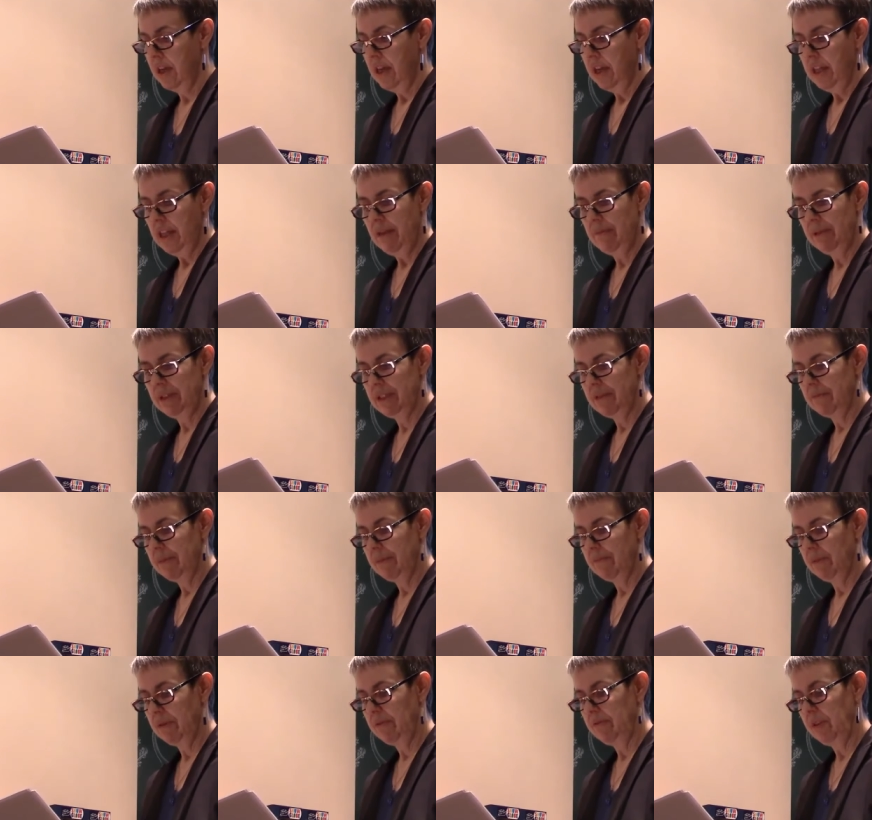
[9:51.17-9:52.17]
They must have been
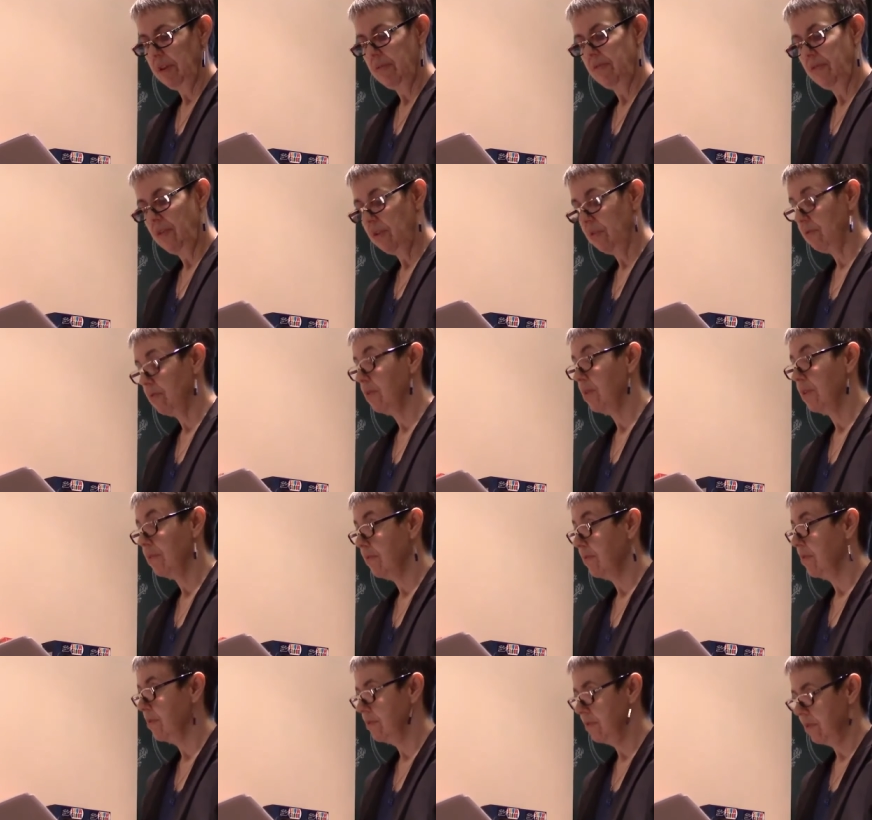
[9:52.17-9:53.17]
moving further and
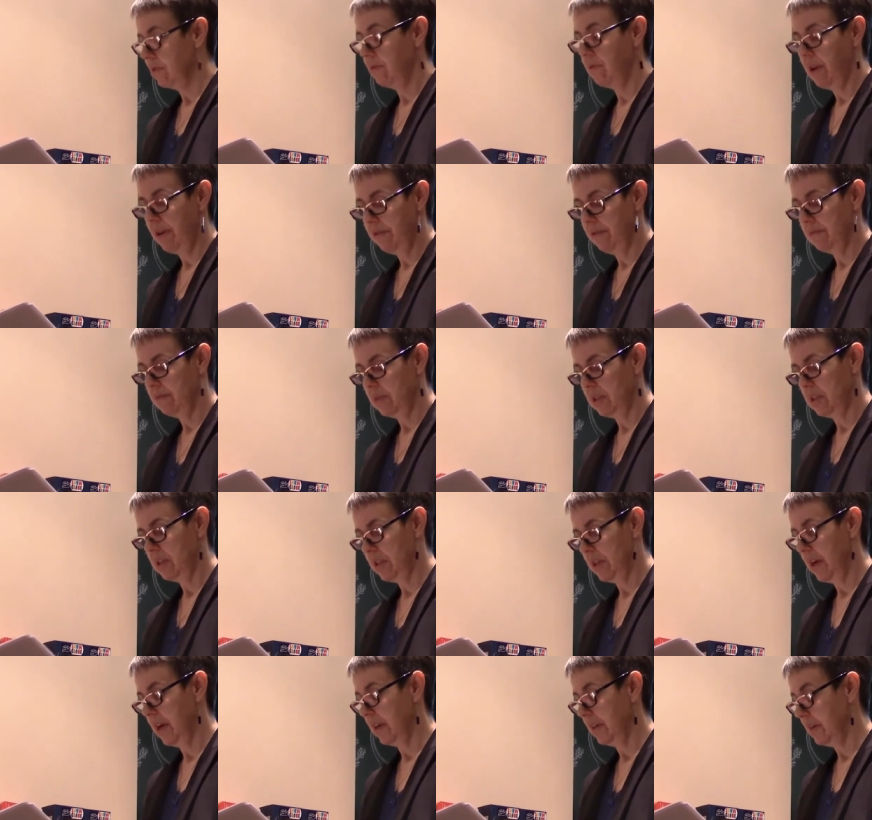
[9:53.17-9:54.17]
further away from the
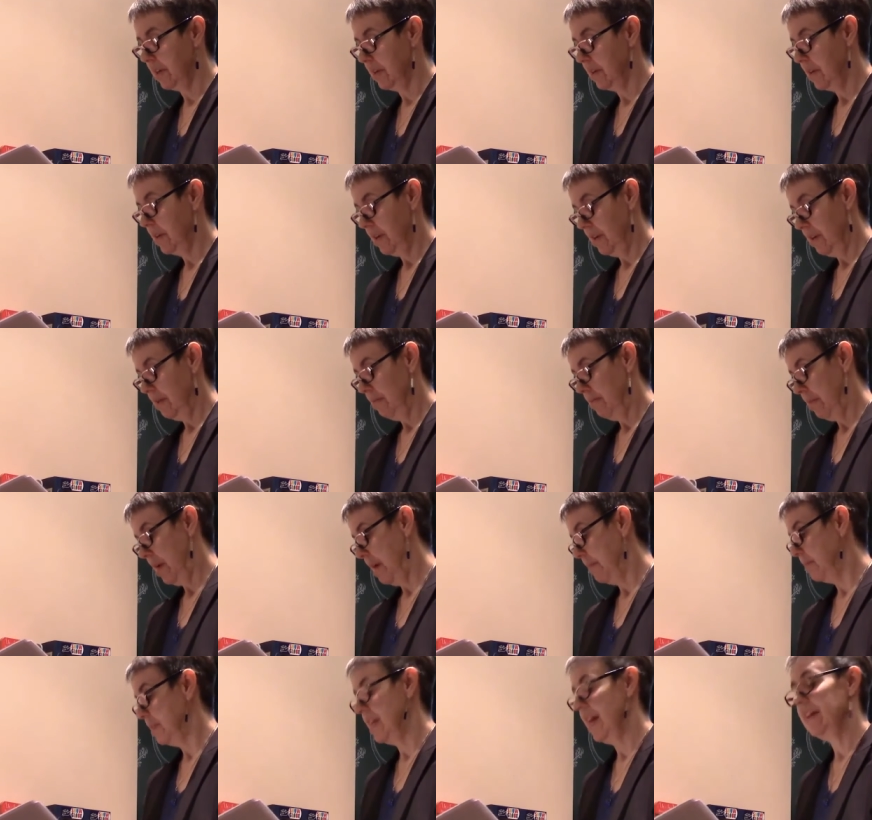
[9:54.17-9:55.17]
sun.
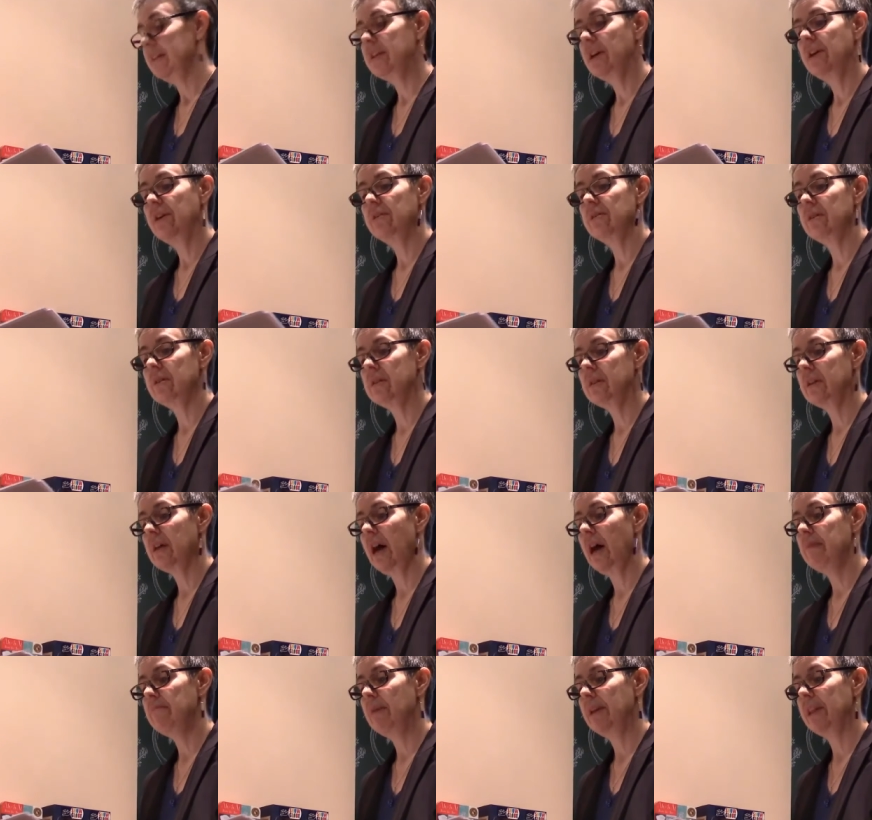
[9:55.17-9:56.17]
Perhaps that tear in the
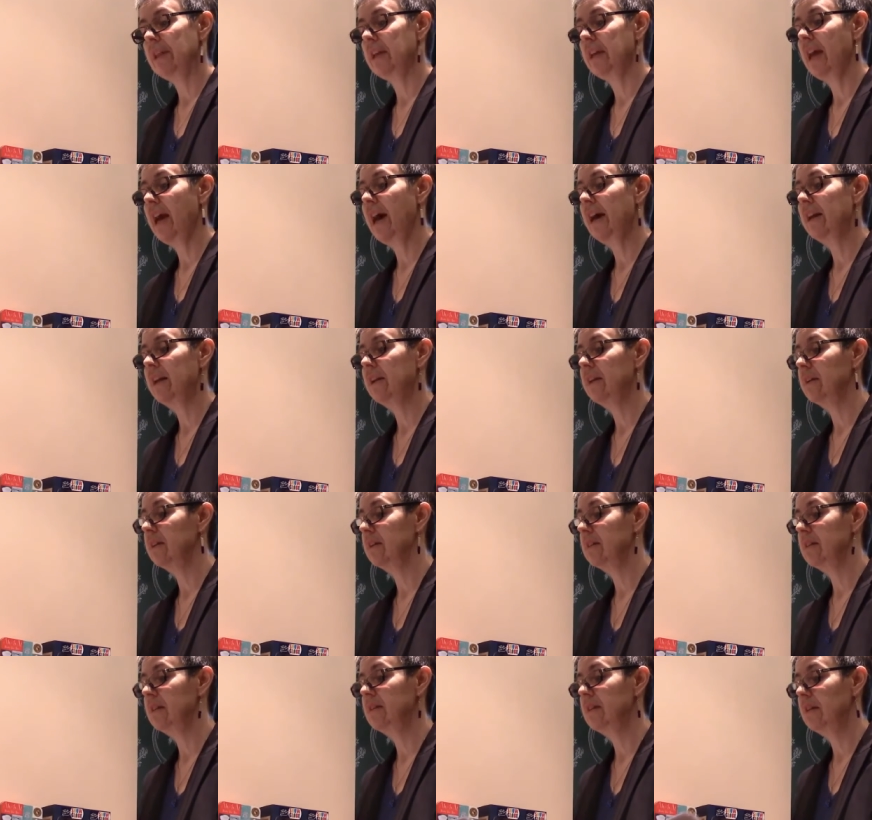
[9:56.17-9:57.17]
sky meant that Canada
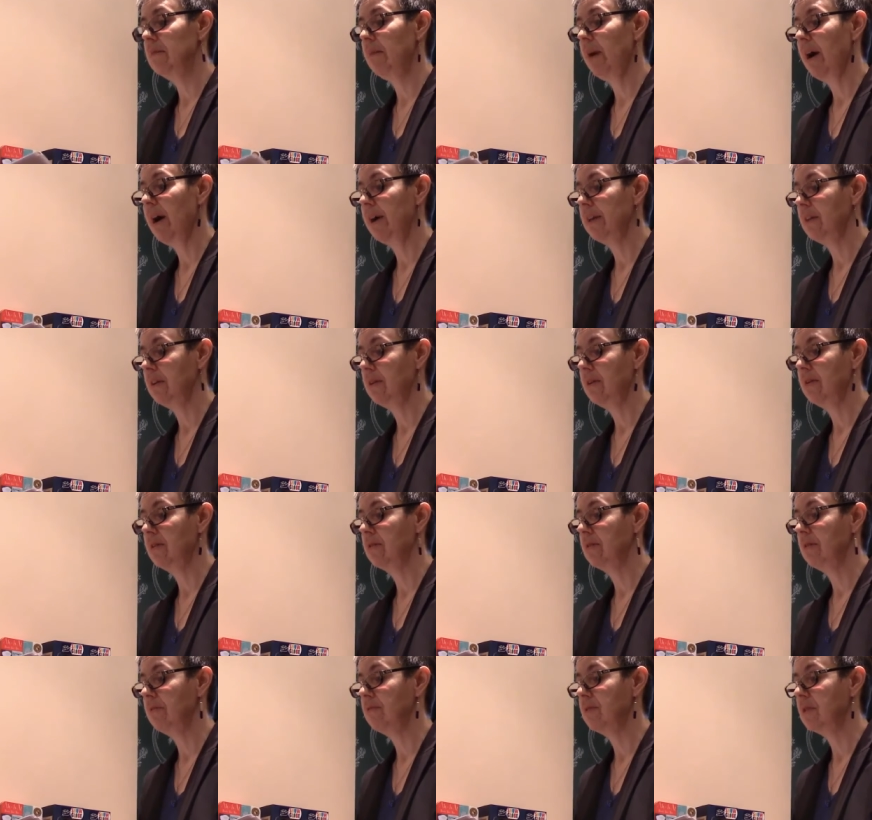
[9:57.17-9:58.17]
existed behind the
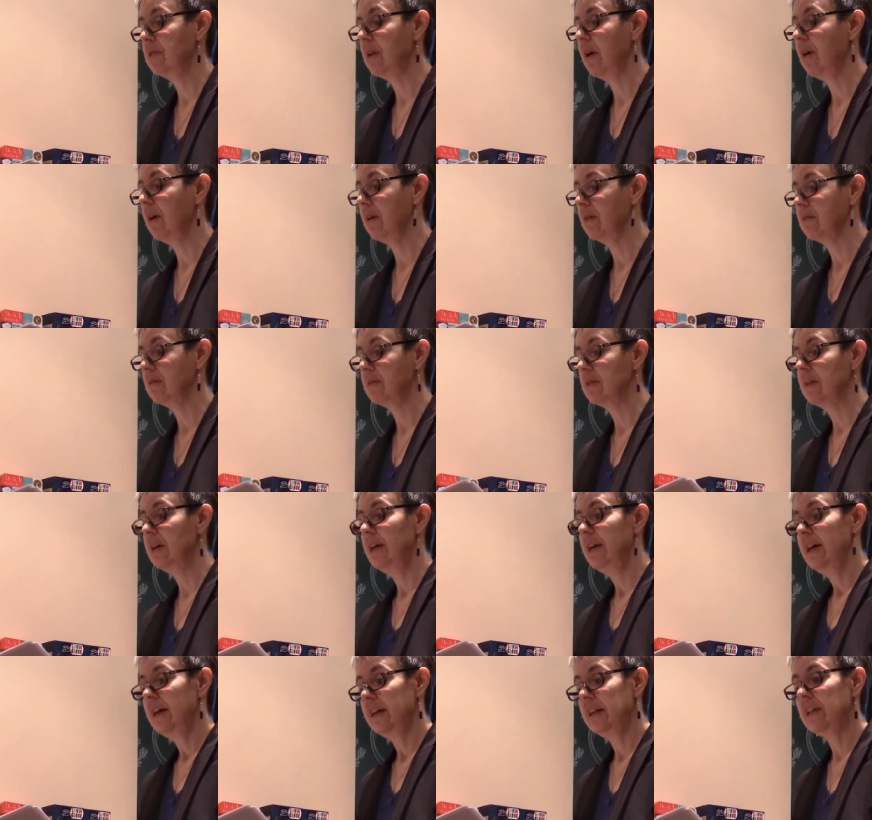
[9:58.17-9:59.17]
curtain of stars,
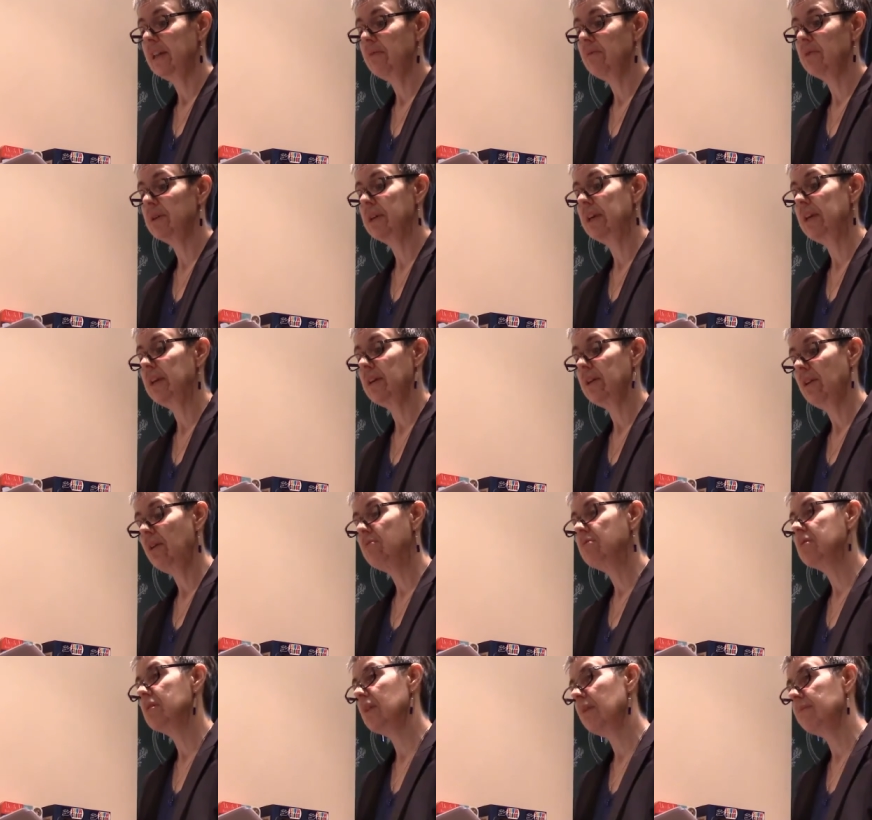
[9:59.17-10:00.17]
and that they were getting
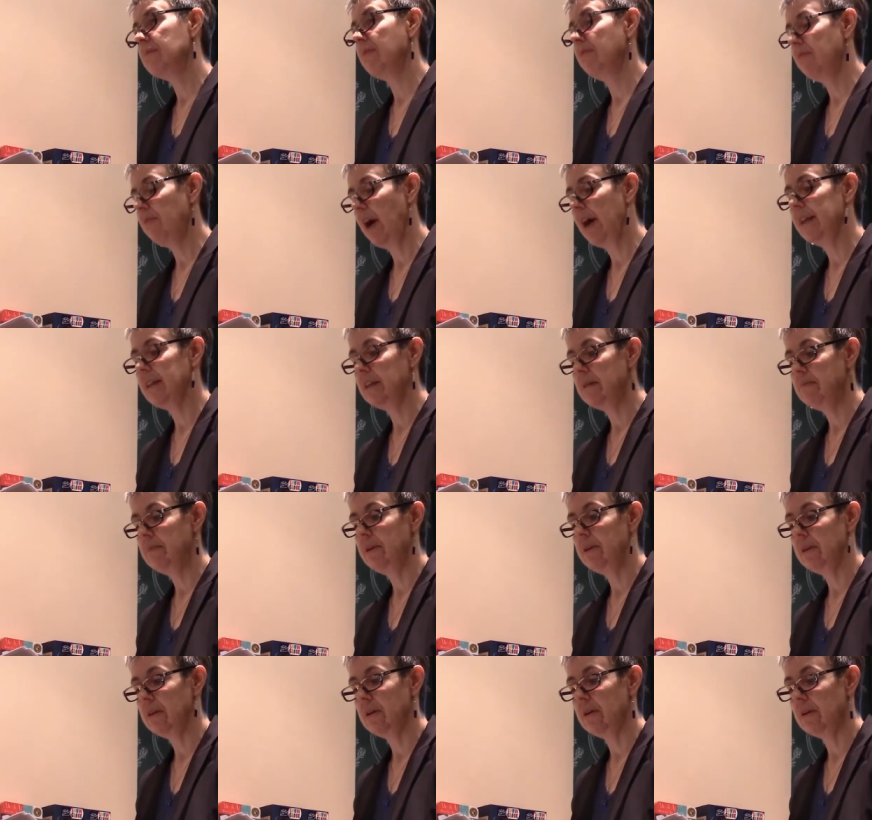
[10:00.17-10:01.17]
close enough to finally be
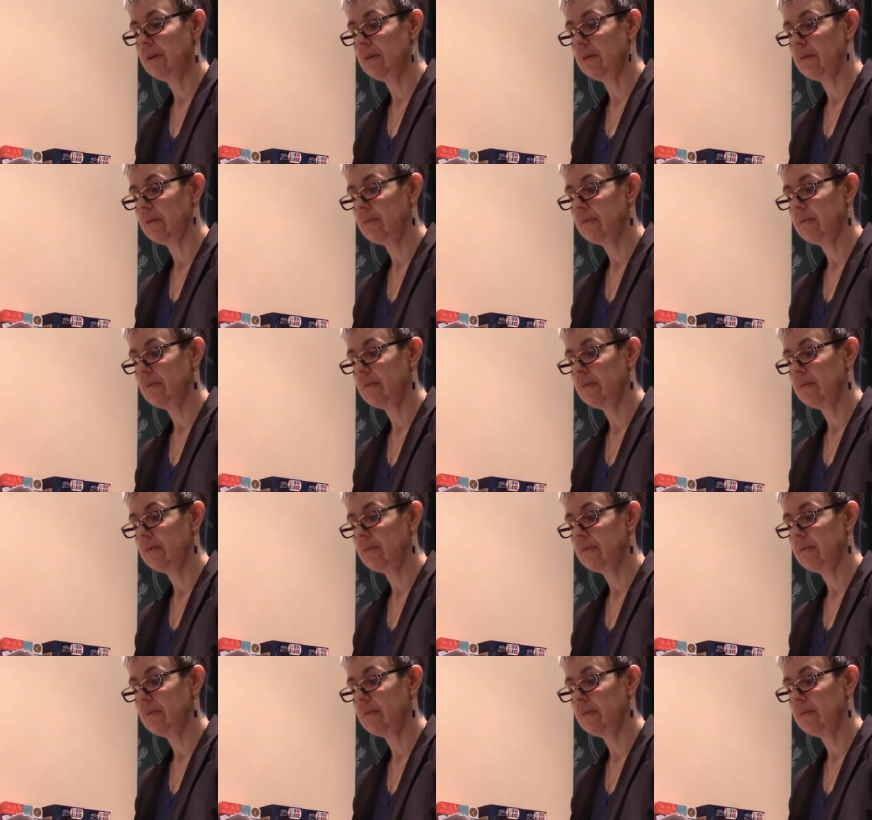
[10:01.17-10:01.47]
there.